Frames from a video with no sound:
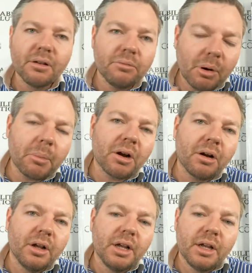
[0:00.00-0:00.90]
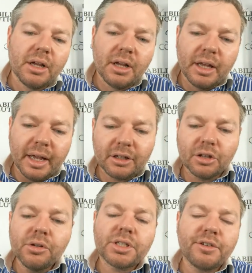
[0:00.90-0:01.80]
Remember,
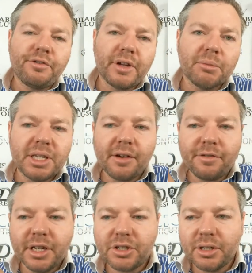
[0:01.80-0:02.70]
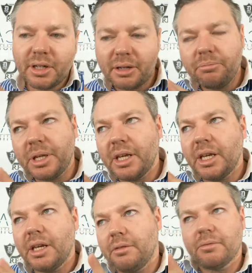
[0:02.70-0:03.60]
inclusive family definition can
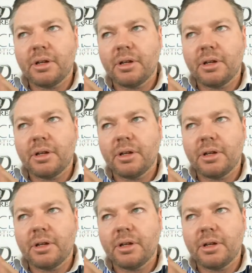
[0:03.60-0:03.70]
be,